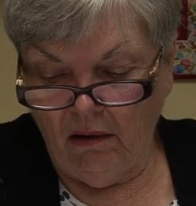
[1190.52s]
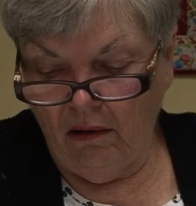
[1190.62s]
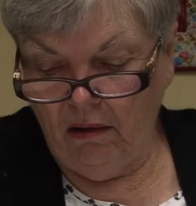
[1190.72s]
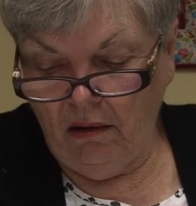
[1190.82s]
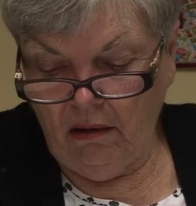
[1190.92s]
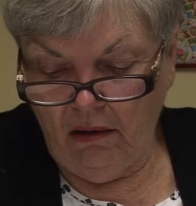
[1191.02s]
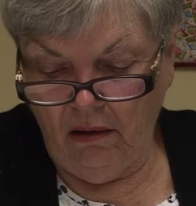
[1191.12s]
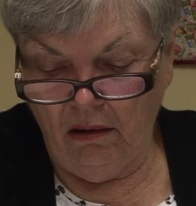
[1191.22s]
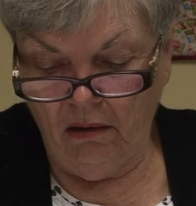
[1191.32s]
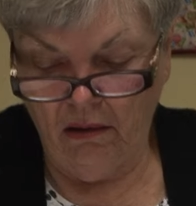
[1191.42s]

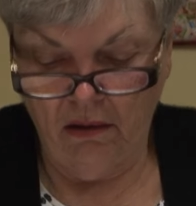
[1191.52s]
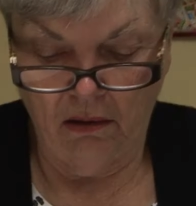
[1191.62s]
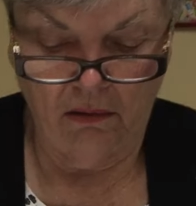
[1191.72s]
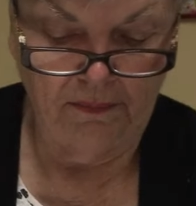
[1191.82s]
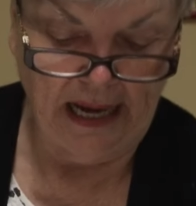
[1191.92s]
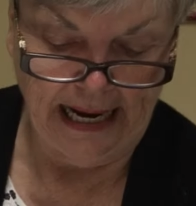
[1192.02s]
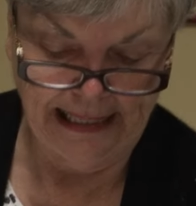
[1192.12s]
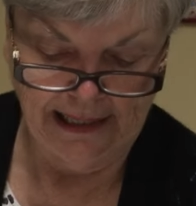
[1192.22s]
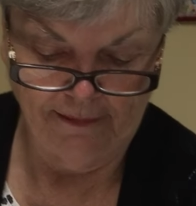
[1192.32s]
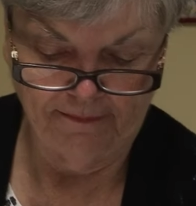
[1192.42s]
all made,
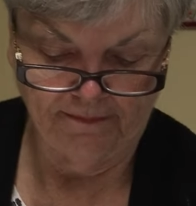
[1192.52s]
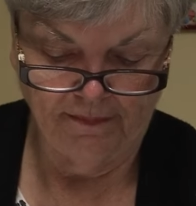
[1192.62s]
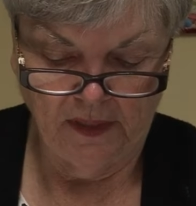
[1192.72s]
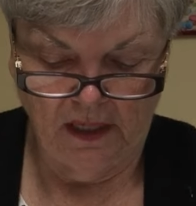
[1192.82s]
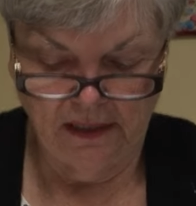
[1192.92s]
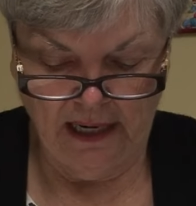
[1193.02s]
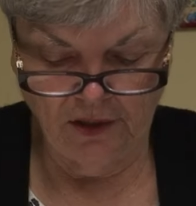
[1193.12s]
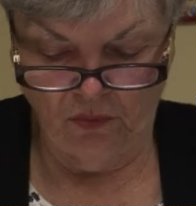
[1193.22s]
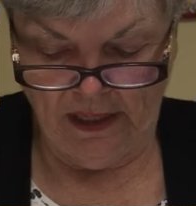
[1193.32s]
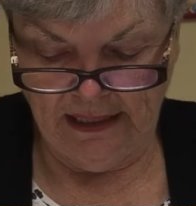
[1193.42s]
now
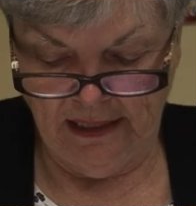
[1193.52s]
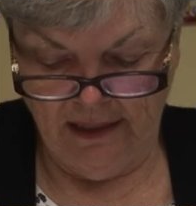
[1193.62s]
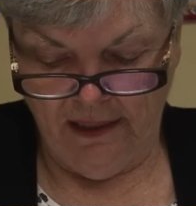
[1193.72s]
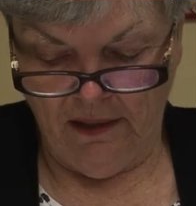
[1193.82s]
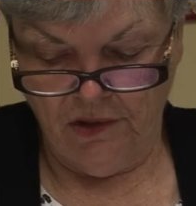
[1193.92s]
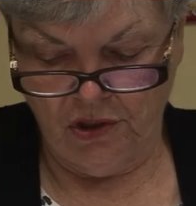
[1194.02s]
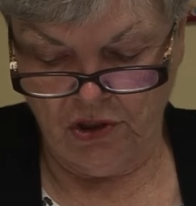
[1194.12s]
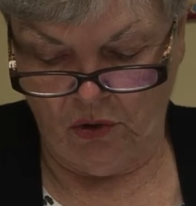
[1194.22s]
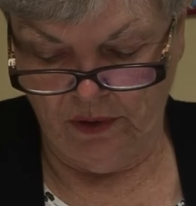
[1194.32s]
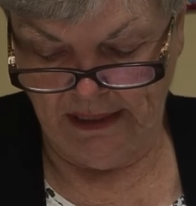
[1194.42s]
you're ready to
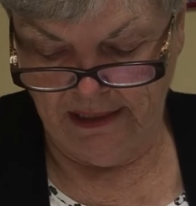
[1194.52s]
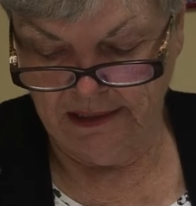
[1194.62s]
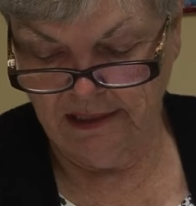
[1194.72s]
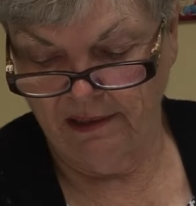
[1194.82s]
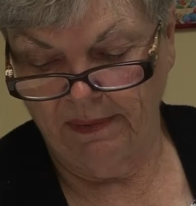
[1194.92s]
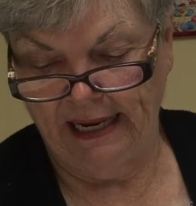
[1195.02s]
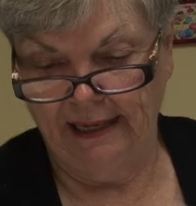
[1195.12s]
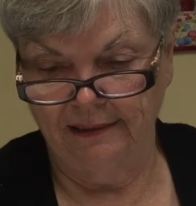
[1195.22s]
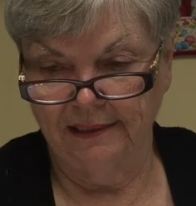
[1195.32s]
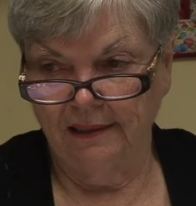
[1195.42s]
sew it into the
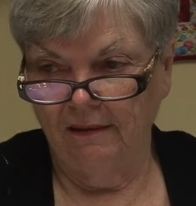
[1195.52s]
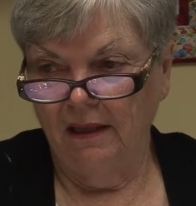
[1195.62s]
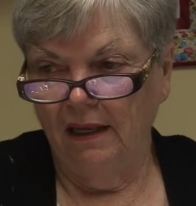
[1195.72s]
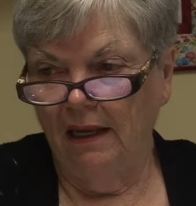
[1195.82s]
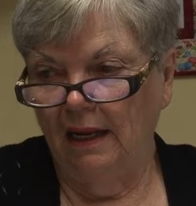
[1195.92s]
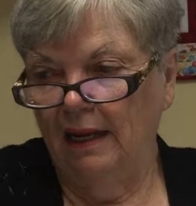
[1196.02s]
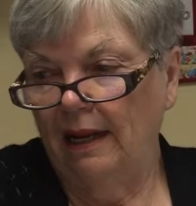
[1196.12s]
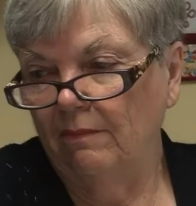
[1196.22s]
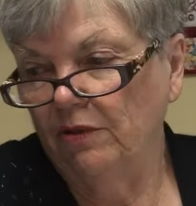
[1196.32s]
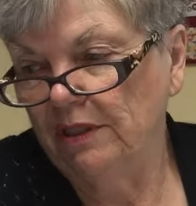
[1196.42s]
band.
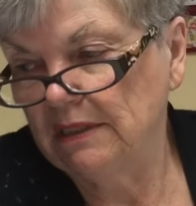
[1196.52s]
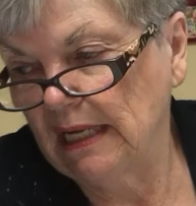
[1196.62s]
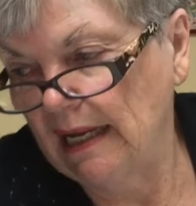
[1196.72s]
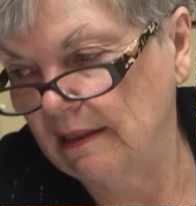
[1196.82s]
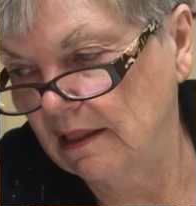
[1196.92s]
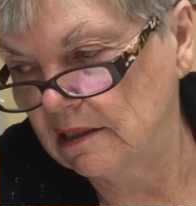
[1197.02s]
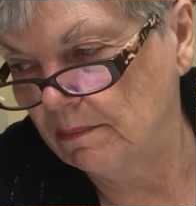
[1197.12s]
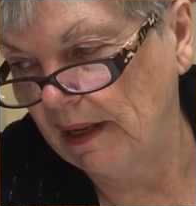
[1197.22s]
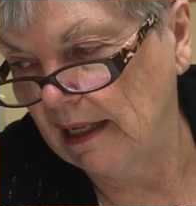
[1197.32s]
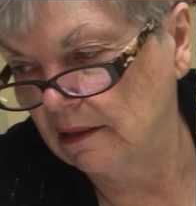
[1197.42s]
I'm going to take this
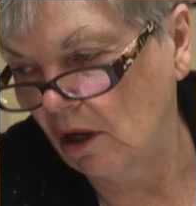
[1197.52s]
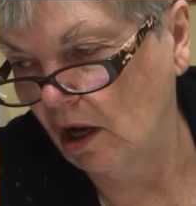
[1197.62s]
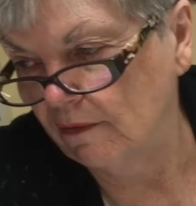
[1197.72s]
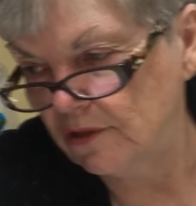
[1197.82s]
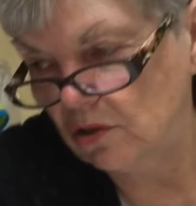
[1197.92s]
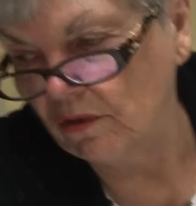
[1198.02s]
band off so